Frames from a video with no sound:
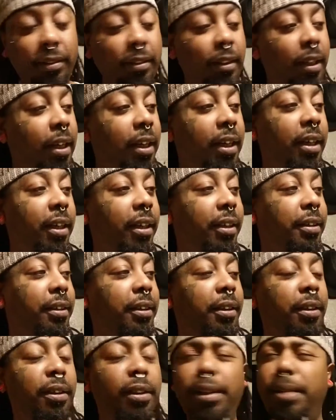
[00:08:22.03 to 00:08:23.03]
Yeah,
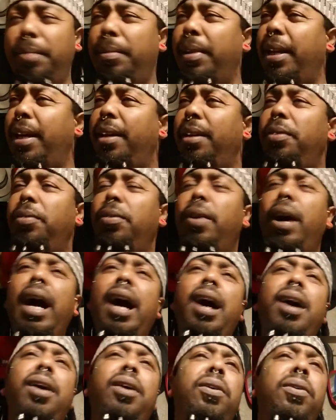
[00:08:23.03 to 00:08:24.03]
and I'm like,
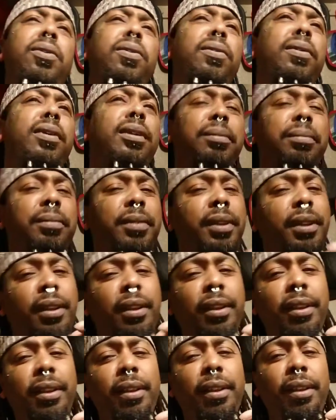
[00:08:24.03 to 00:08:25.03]
wow, hold up.
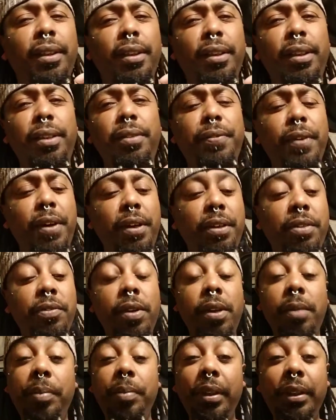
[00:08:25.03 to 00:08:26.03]
He fucking
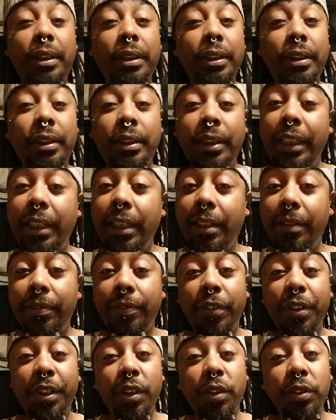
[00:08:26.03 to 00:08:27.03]
with it, but to see it
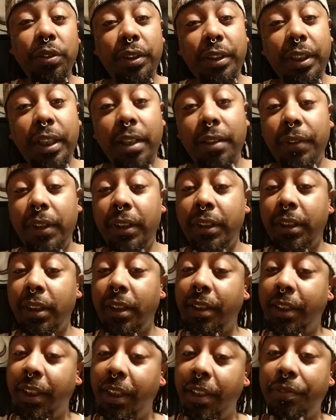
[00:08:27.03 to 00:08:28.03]
for yourself, it's a
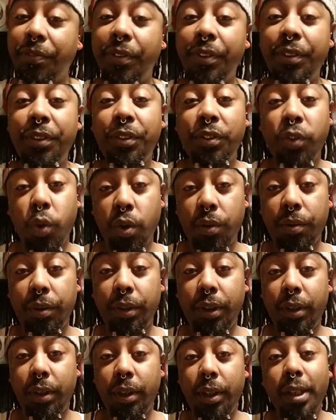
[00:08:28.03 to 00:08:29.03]
different story.
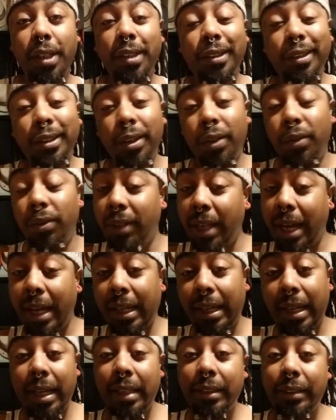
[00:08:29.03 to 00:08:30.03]
So, like
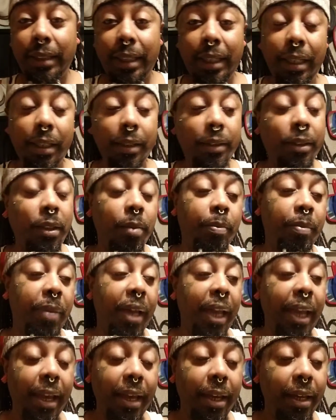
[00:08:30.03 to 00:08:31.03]
I said, to
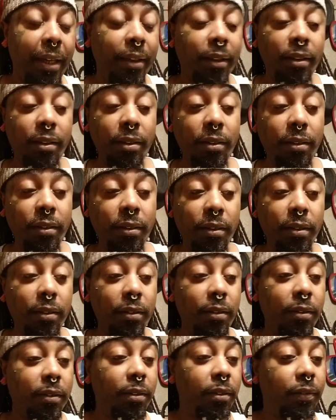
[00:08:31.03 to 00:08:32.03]
ban
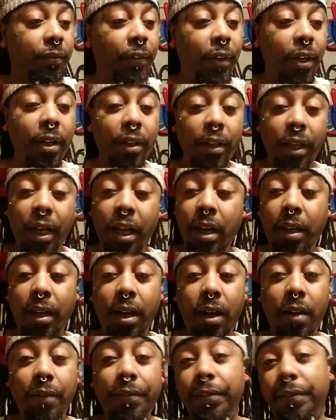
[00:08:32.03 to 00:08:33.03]
Farrakhan
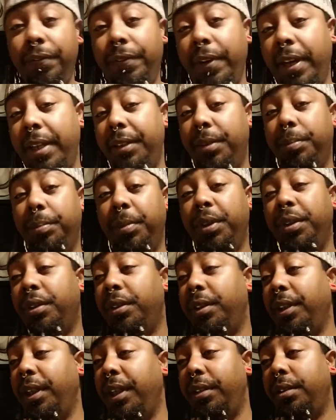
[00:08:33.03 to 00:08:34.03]
off of Facebook
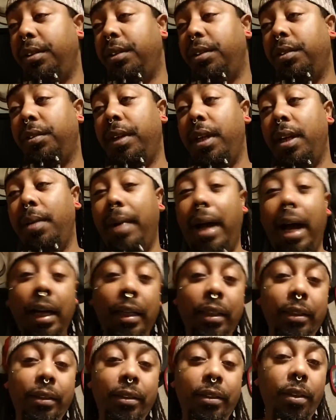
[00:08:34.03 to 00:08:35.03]
or Instagram, I
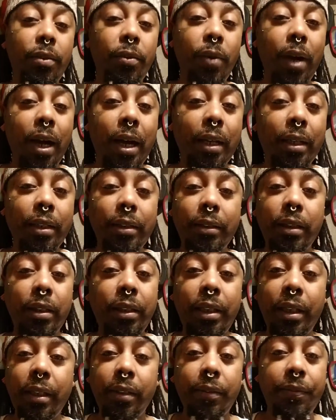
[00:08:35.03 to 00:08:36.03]
can see why, because the
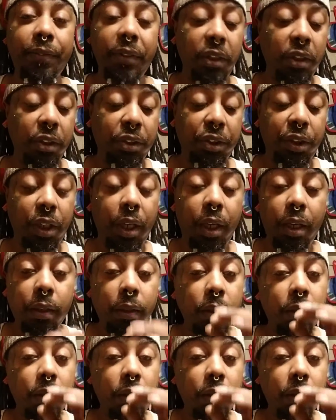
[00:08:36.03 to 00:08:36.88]
nigga full of shit.